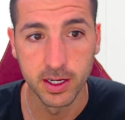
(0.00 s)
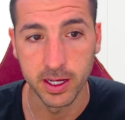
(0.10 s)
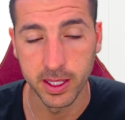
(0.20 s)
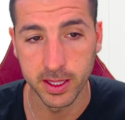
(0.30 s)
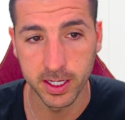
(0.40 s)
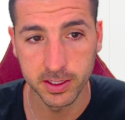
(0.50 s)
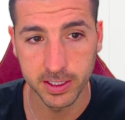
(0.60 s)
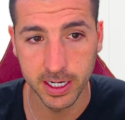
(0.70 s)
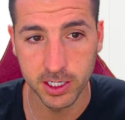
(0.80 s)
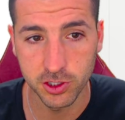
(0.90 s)
and then
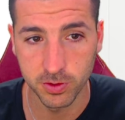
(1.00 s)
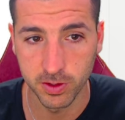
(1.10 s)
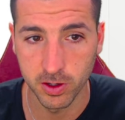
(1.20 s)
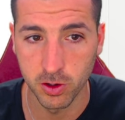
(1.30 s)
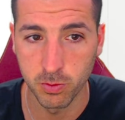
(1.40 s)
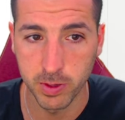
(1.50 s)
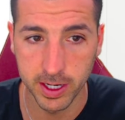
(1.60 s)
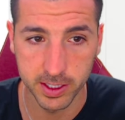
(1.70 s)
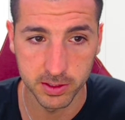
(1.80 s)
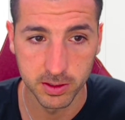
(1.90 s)
touch on the home
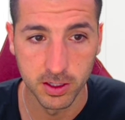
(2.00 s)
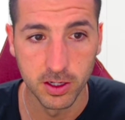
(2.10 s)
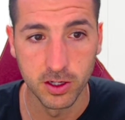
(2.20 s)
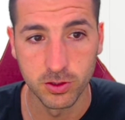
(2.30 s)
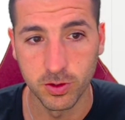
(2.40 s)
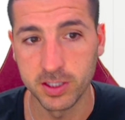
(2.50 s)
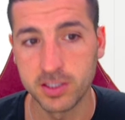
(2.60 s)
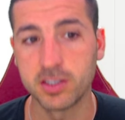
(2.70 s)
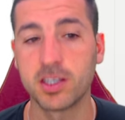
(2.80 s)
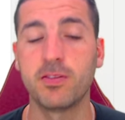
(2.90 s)
planet. So
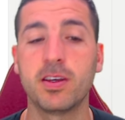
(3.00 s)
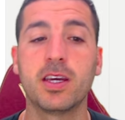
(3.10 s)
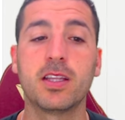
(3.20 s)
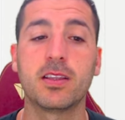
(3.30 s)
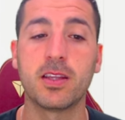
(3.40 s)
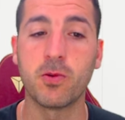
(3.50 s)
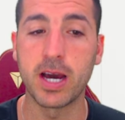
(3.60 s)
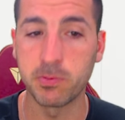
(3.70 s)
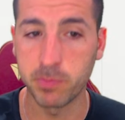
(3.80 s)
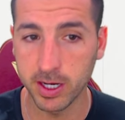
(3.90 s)
this is giving it the
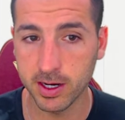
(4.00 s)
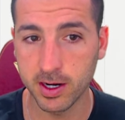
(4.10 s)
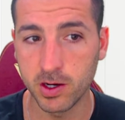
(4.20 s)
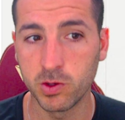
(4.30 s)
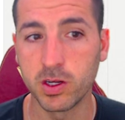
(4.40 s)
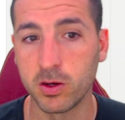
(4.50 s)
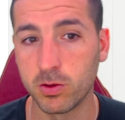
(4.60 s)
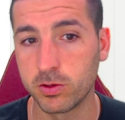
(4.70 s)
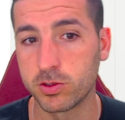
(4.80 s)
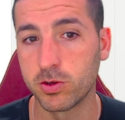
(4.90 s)
white background and
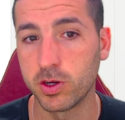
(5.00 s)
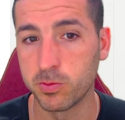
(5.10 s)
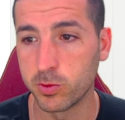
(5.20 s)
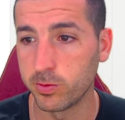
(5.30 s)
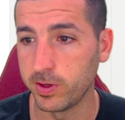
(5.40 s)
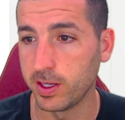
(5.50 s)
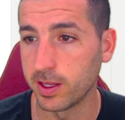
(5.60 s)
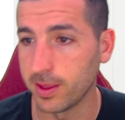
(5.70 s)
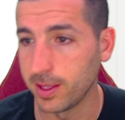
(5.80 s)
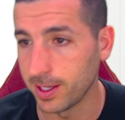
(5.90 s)
also
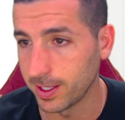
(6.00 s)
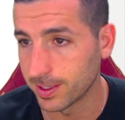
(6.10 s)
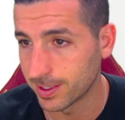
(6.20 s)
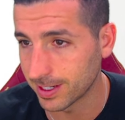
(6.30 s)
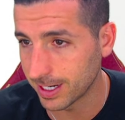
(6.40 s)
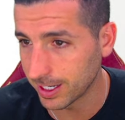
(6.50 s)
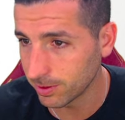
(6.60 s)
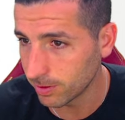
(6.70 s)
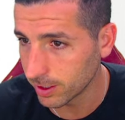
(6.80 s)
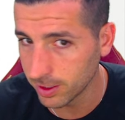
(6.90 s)
removing the
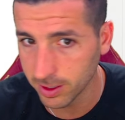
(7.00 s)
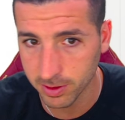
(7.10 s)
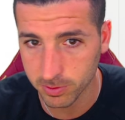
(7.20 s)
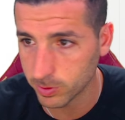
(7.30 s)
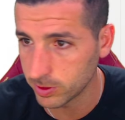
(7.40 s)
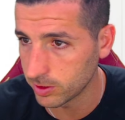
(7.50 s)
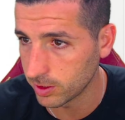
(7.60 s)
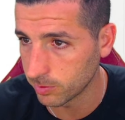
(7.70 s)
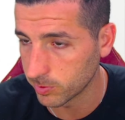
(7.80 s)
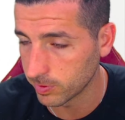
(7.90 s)
title, I think. What is it
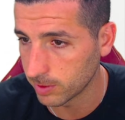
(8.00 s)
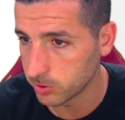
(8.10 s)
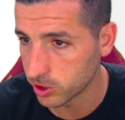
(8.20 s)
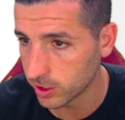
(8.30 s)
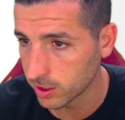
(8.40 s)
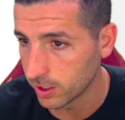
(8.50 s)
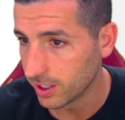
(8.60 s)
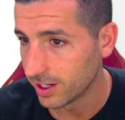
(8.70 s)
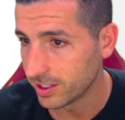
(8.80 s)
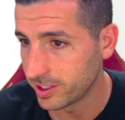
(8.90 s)
removing? Let me check.
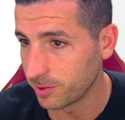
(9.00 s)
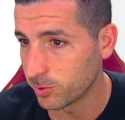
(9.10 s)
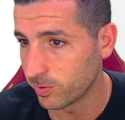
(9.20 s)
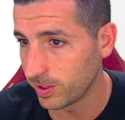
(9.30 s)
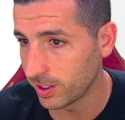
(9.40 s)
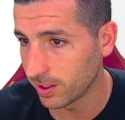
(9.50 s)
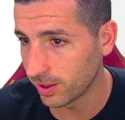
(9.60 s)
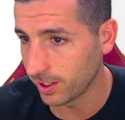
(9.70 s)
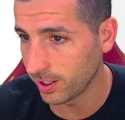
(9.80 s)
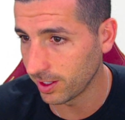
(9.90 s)
It's removing
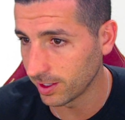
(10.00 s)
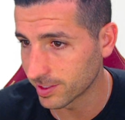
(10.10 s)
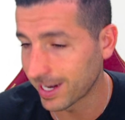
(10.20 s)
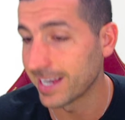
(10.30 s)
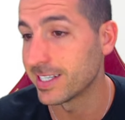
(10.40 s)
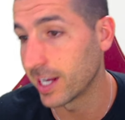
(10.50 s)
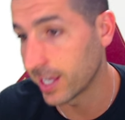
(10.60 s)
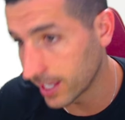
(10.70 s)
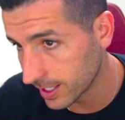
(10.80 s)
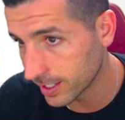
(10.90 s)
the slicer
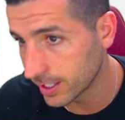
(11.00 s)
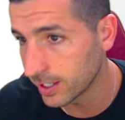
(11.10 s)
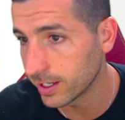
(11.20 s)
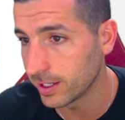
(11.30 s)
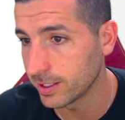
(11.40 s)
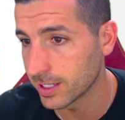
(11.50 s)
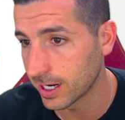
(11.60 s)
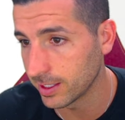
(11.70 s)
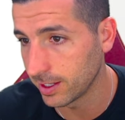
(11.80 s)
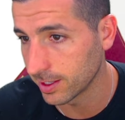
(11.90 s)
header and it's
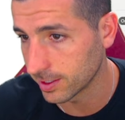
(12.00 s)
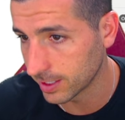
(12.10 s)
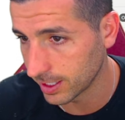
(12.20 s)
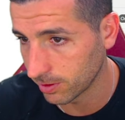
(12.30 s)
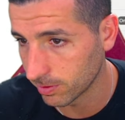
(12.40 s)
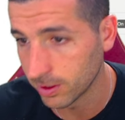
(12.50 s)
adding the title.